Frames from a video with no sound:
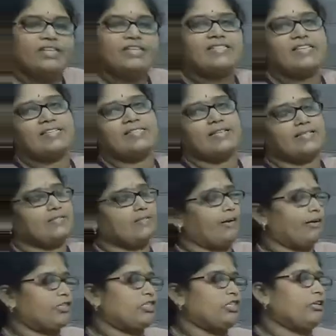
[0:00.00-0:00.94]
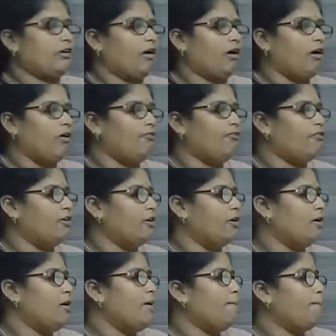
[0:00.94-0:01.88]
this is the structure of
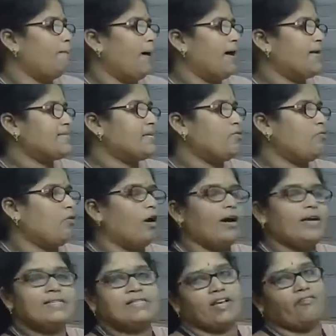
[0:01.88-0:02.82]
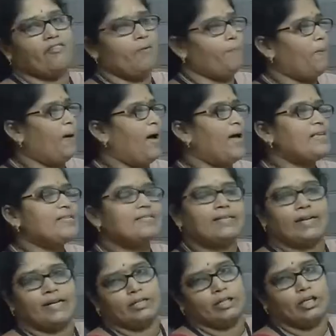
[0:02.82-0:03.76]
passive voice of a
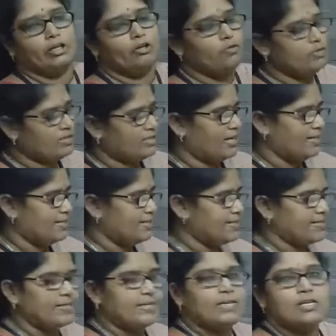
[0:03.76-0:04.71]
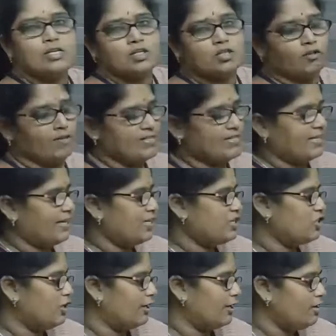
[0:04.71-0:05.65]
past continuous tense. So once
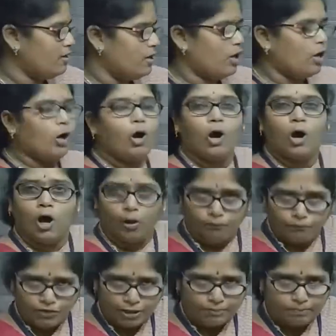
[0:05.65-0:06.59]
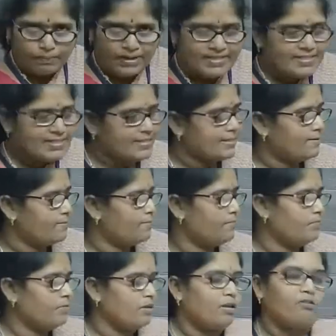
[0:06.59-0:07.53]
again children, object plus
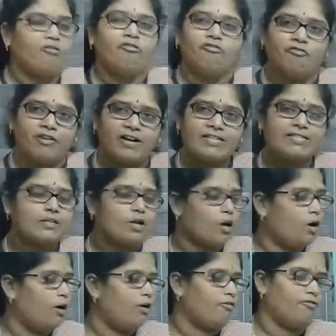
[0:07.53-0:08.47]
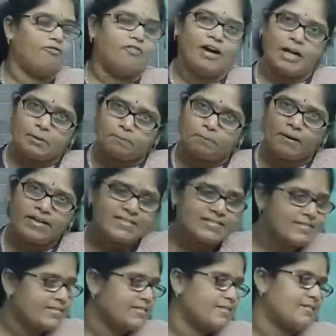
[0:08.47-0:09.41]
was or were
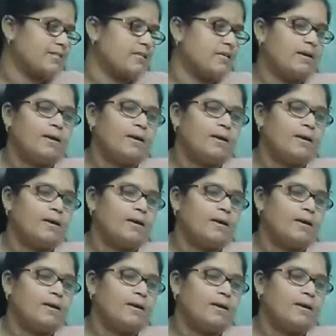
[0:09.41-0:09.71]
plus